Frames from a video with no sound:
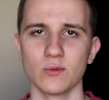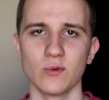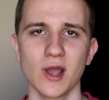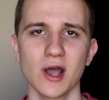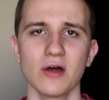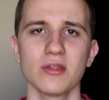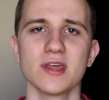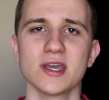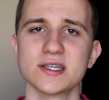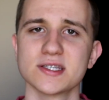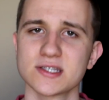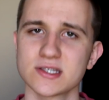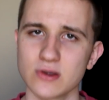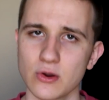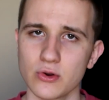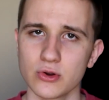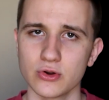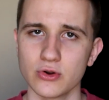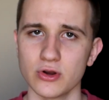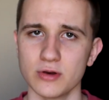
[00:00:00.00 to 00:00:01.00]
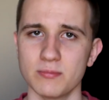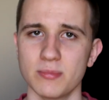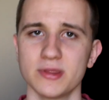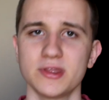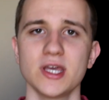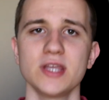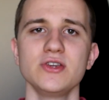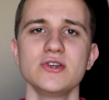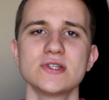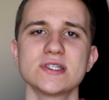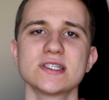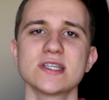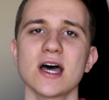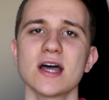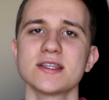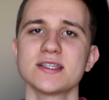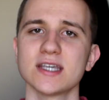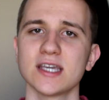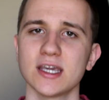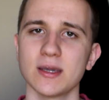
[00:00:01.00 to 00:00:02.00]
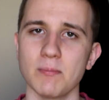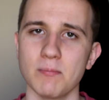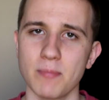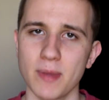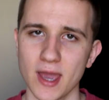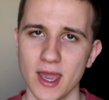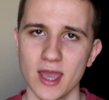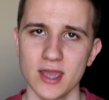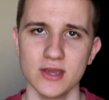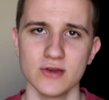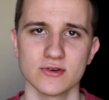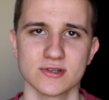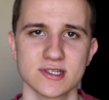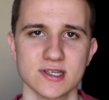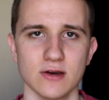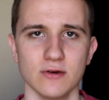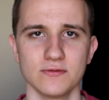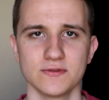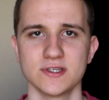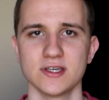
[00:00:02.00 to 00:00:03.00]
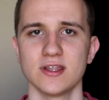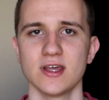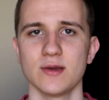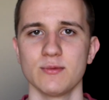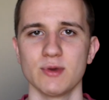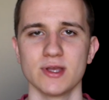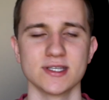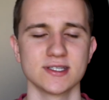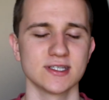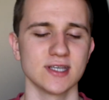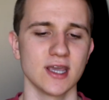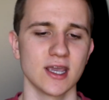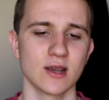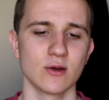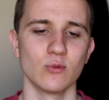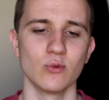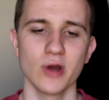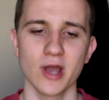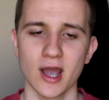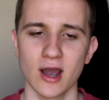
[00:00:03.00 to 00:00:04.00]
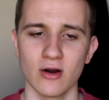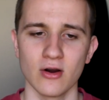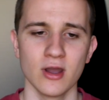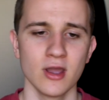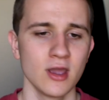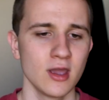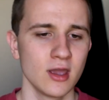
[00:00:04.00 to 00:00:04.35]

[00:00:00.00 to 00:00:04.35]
wow, they're so good, but then you start to compare yourself to them and saying, wow,